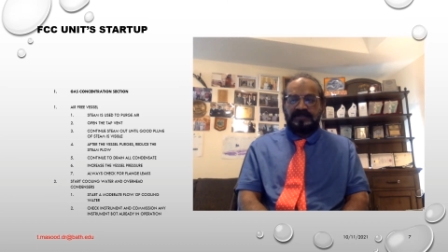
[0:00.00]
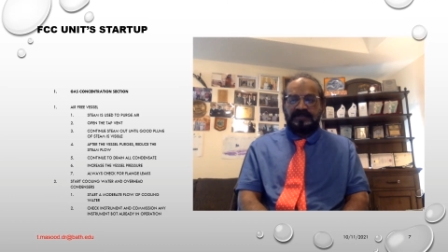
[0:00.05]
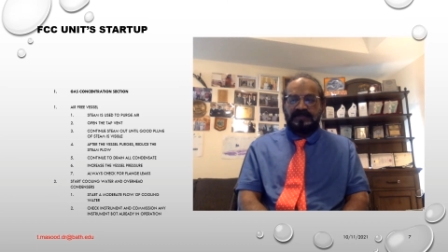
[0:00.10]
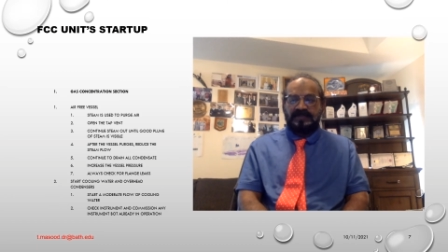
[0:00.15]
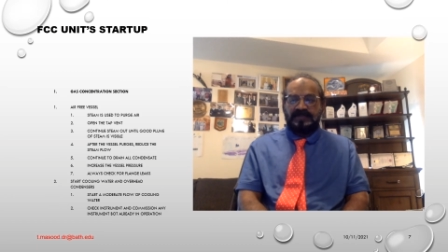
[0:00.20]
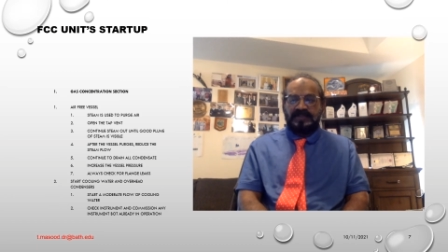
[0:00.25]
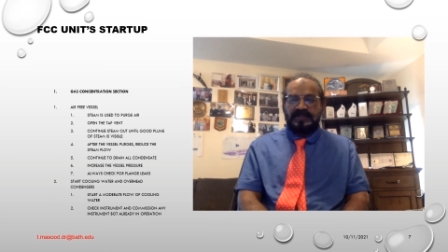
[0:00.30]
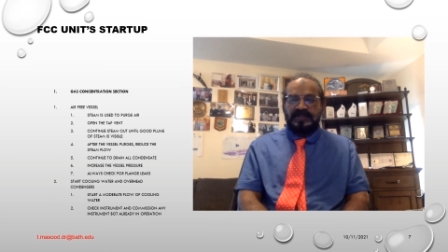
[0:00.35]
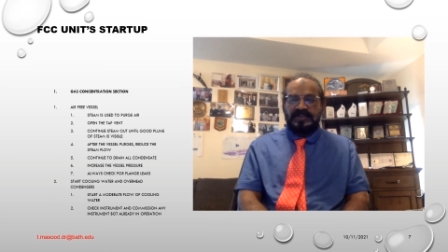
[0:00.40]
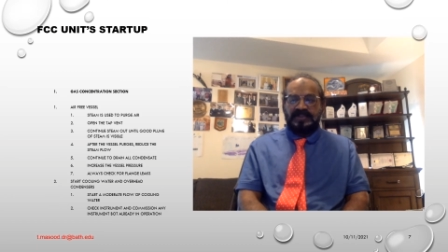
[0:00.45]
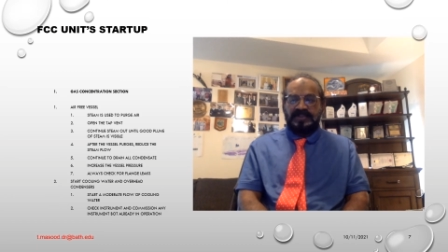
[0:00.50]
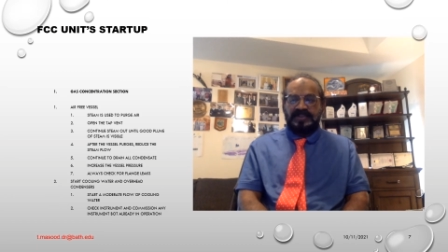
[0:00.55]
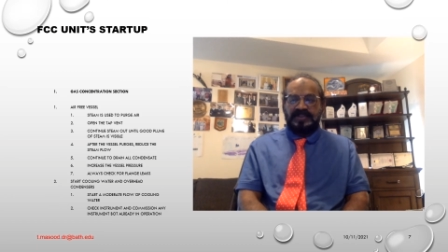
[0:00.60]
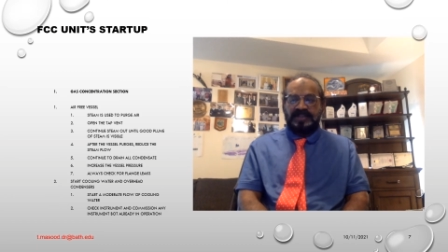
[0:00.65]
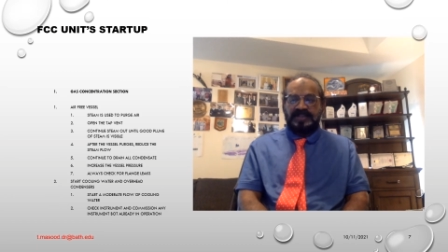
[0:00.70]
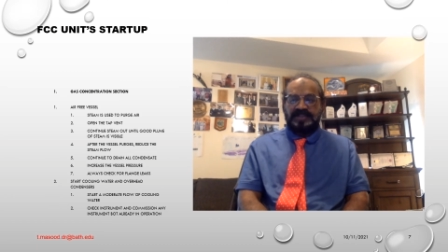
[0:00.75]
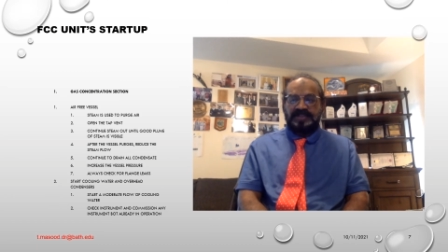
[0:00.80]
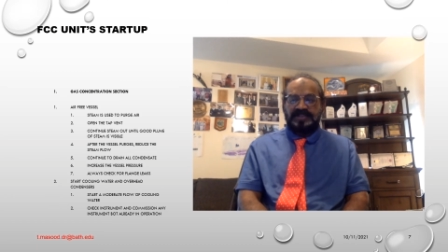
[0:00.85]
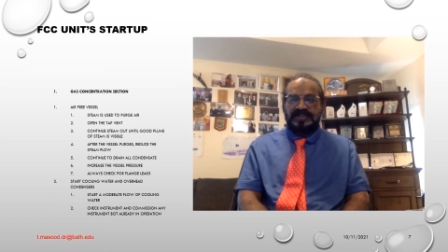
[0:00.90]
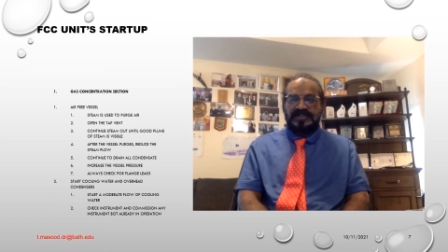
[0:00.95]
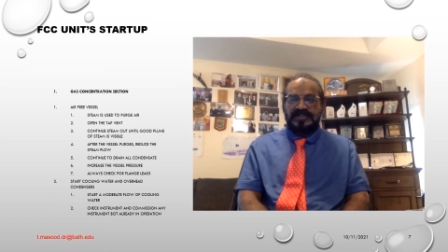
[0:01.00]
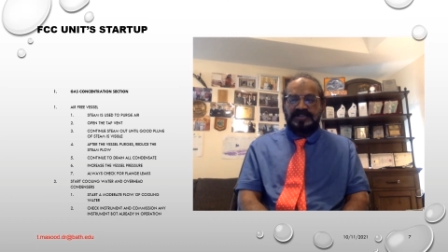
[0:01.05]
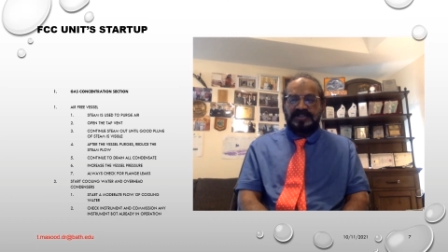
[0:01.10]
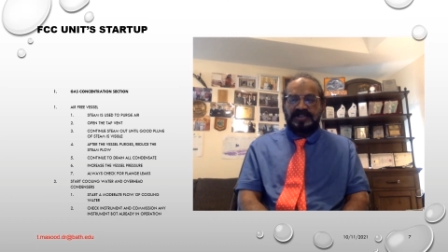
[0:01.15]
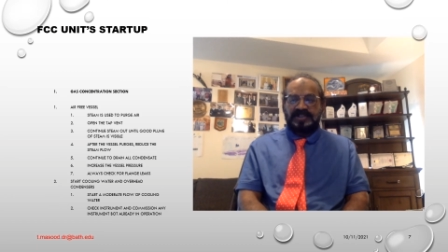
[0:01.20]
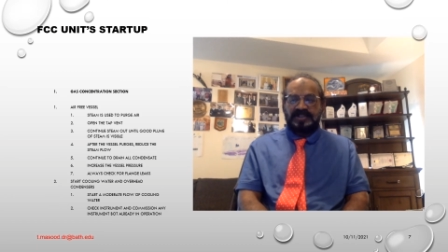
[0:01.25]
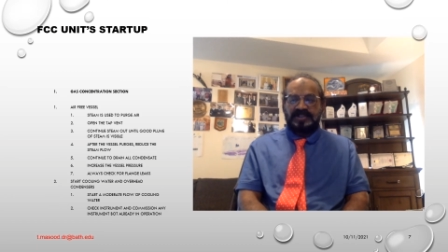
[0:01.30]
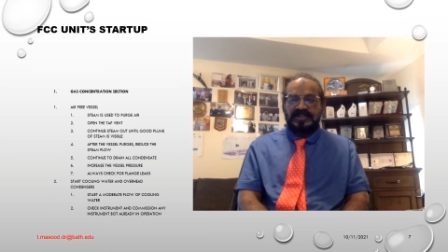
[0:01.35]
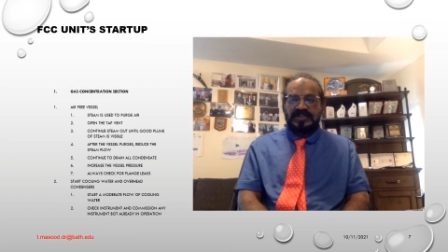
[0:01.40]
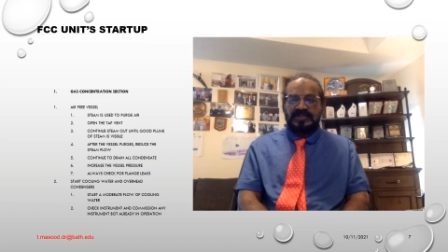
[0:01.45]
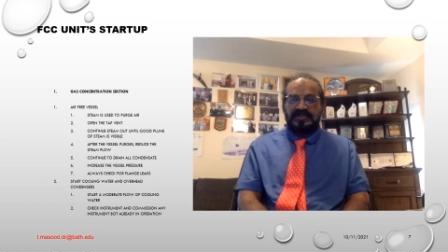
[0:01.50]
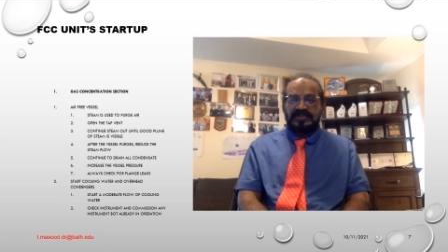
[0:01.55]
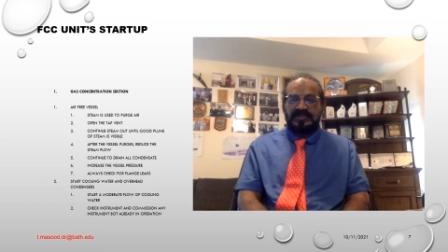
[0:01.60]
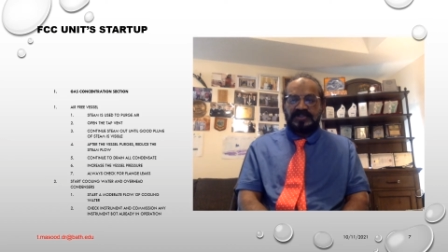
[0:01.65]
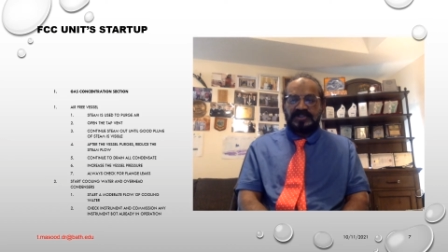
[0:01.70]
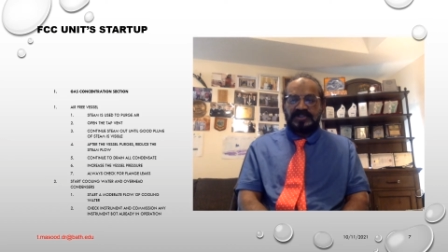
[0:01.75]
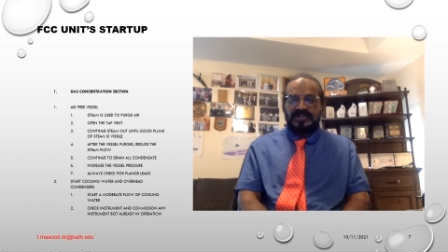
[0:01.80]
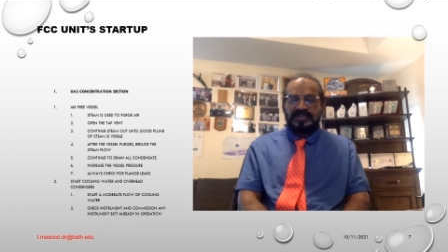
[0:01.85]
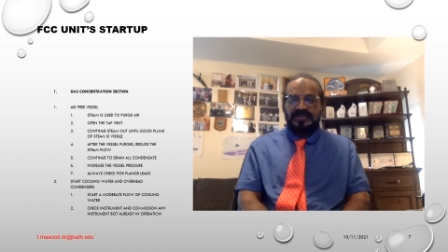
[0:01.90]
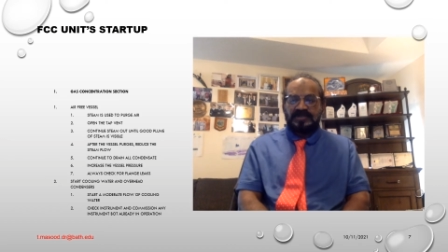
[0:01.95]
Injections continue steam
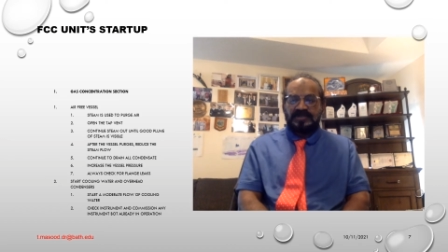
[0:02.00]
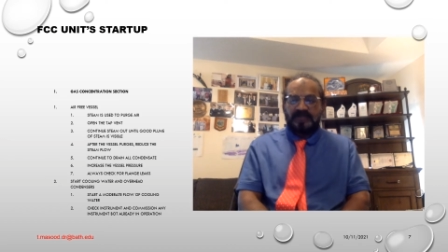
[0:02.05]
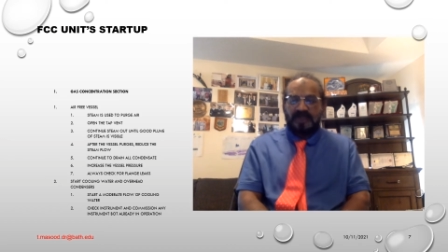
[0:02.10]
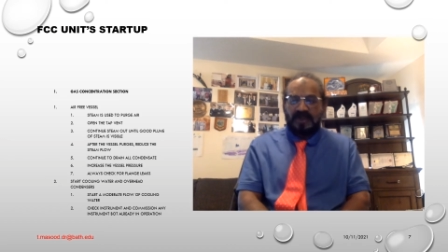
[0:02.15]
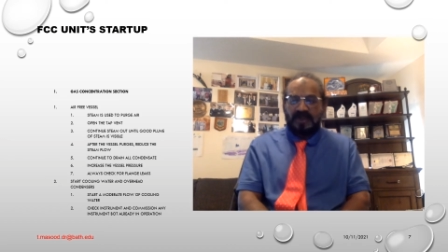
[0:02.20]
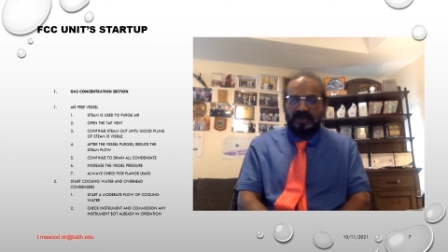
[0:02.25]
out